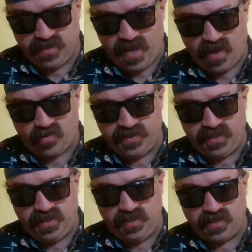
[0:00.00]

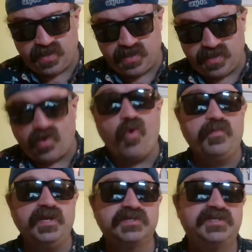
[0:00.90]
the
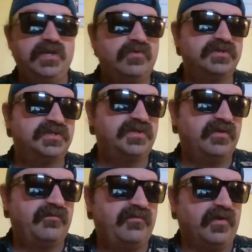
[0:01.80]
opening sequence to
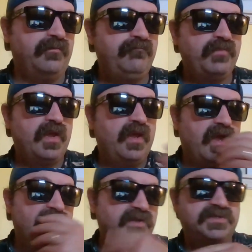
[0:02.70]
the film,
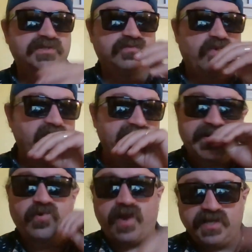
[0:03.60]
and this is where
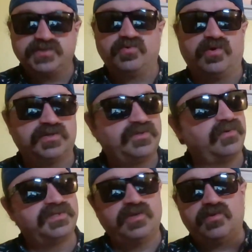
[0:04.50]
the credits roll,
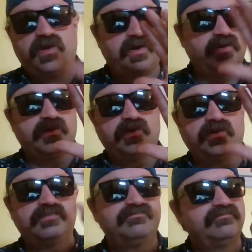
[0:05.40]
so it's no
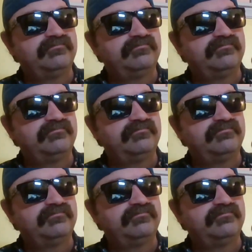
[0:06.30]
longer